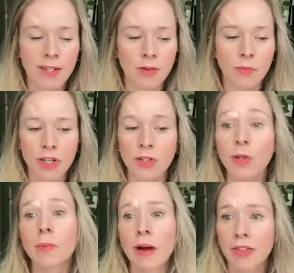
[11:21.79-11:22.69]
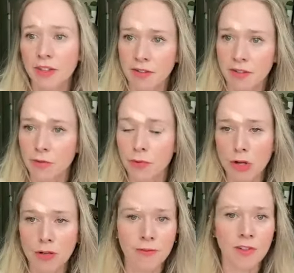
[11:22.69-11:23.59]
and we can talk about the
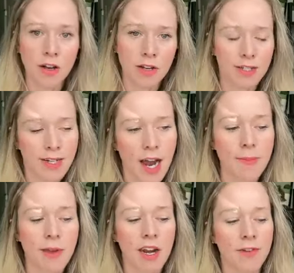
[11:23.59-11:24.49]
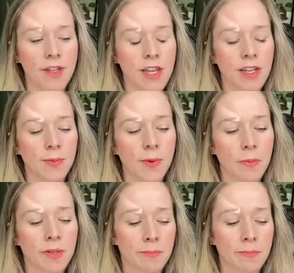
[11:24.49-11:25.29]
role of luck and timing and everything as well,